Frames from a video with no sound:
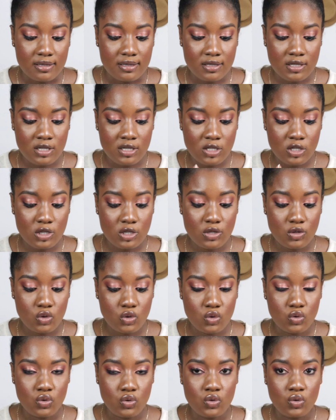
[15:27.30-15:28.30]
this
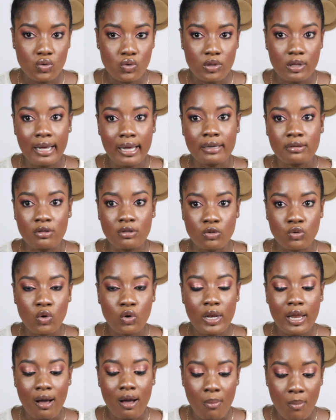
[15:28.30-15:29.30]
to like the
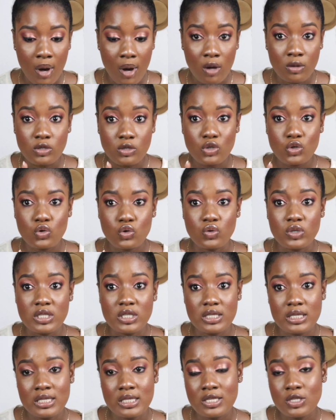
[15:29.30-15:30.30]
dollar amount to
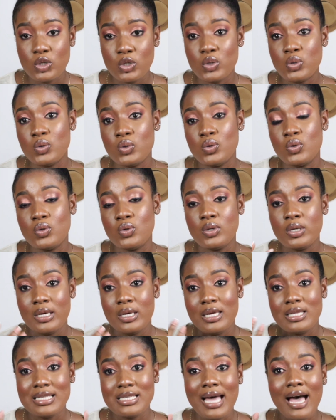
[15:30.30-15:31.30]
cedis to
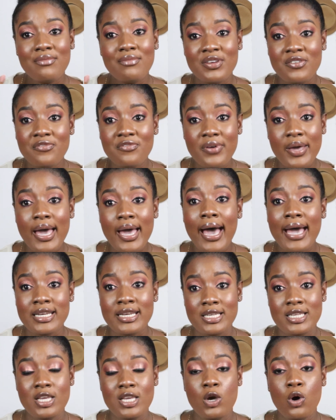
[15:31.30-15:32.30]
to have a fair
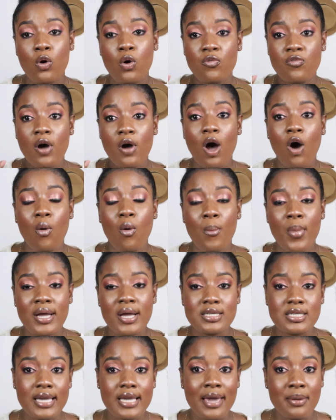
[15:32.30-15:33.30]
idea of how
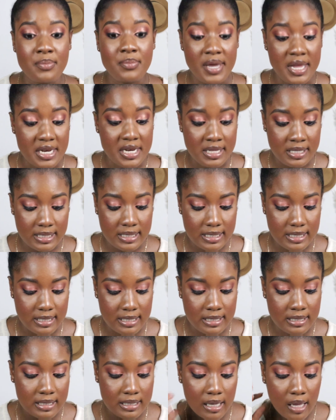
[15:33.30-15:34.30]
much I made in
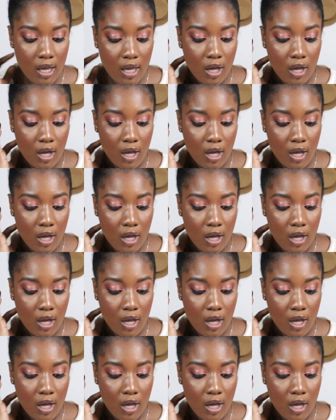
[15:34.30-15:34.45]
cedis.